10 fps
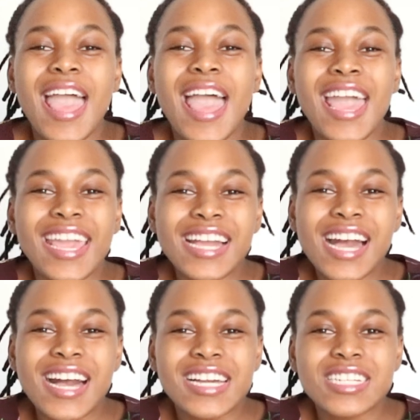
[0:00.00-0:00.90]
Hey
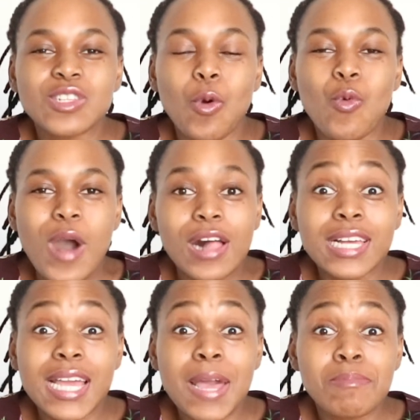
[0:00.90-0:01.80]
guys,
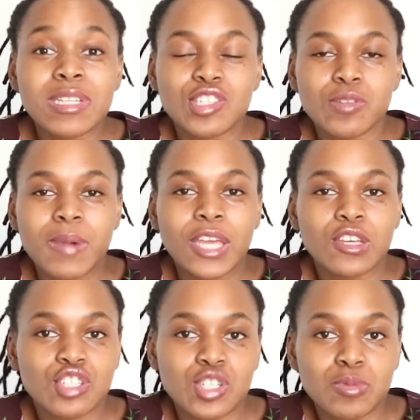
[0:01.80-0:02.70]
welcome to my
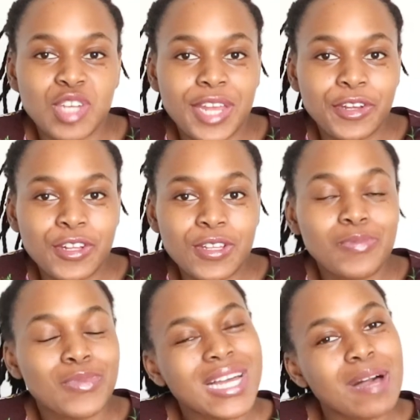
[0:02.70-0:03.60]
YouTube
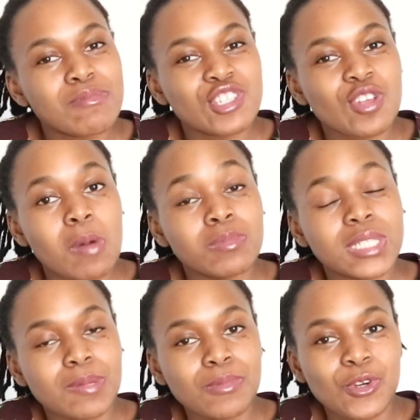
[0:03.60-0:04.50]
channel. Bokamoso
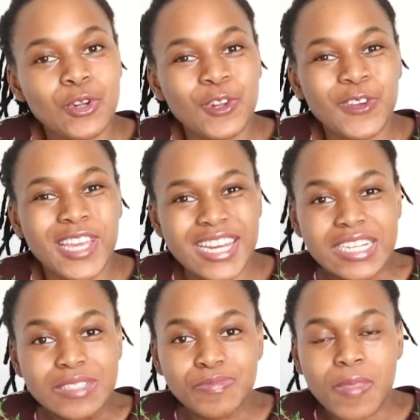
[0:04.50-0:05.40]
Mthimkulu
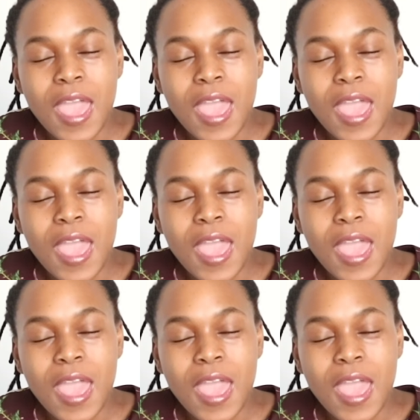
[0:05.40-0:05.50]
here.